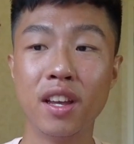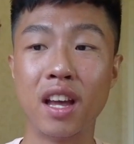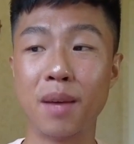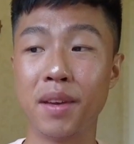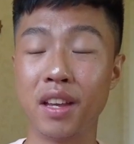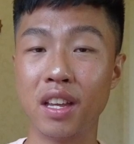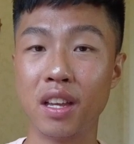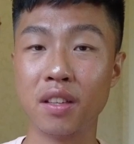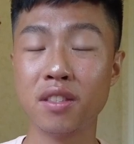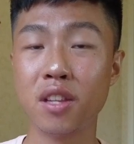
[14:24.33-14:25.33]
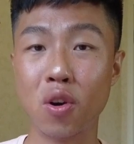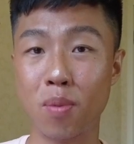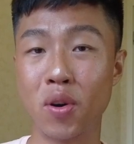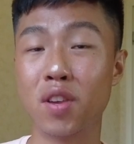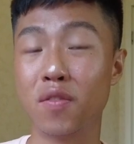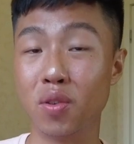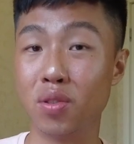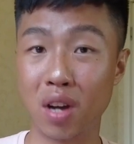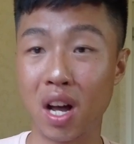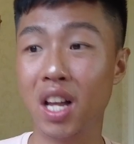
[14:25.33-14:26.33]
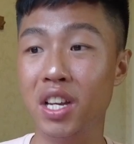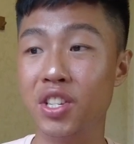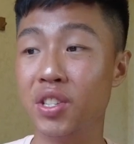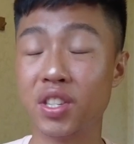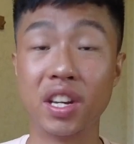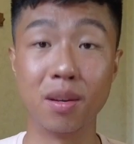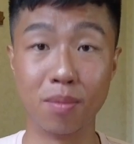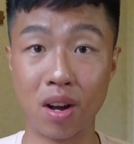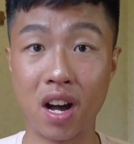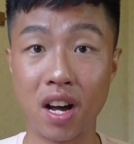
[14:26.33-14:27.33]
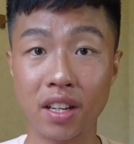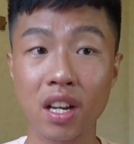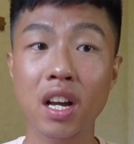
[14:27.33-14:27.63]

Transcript: I mean, isn't the whole point of going to college and study abroad